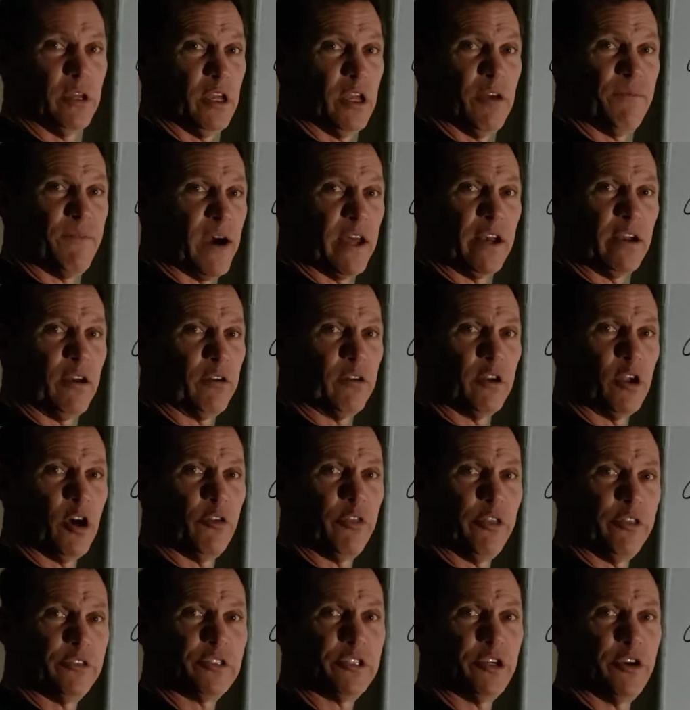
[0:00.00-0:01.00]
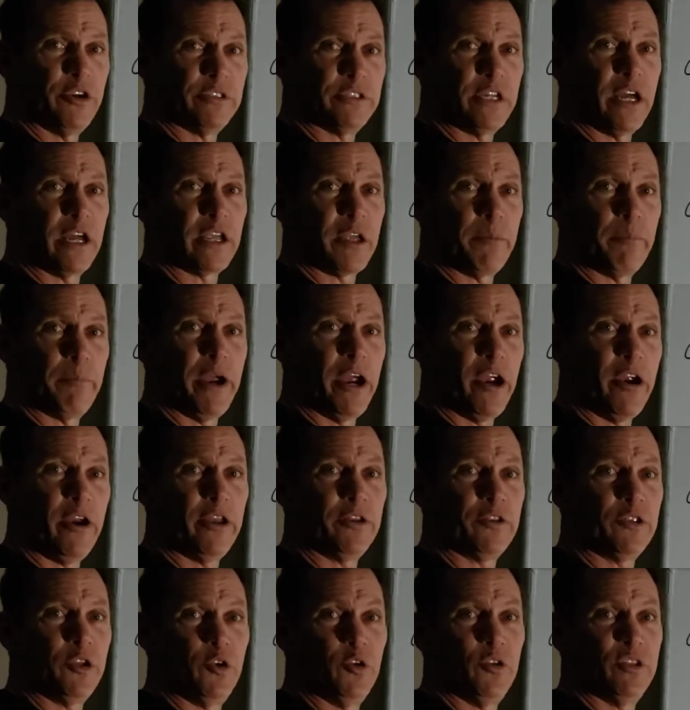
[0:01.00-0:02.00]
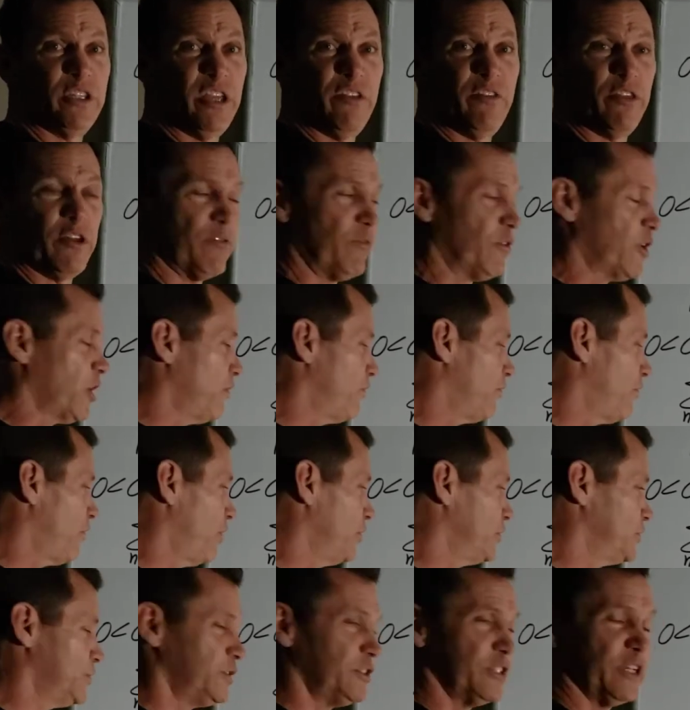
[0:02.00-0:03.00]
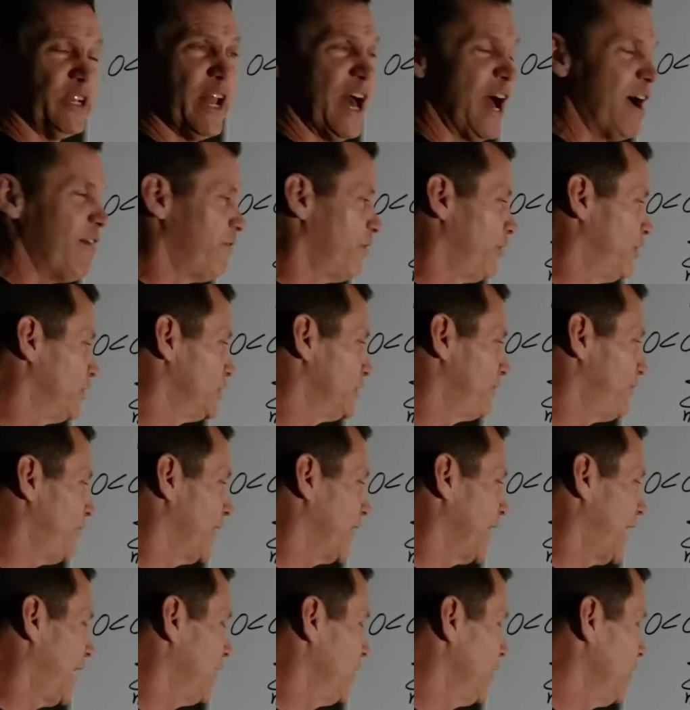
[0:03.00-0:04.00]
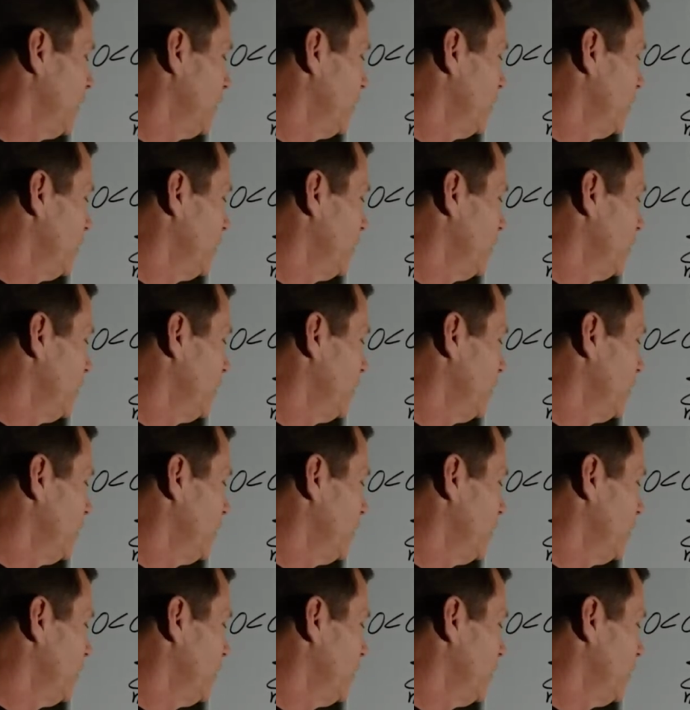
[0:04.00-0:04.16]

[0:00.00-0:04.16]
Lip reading: If I don't know the series I'm comparing it to is either converges or diverges, if I got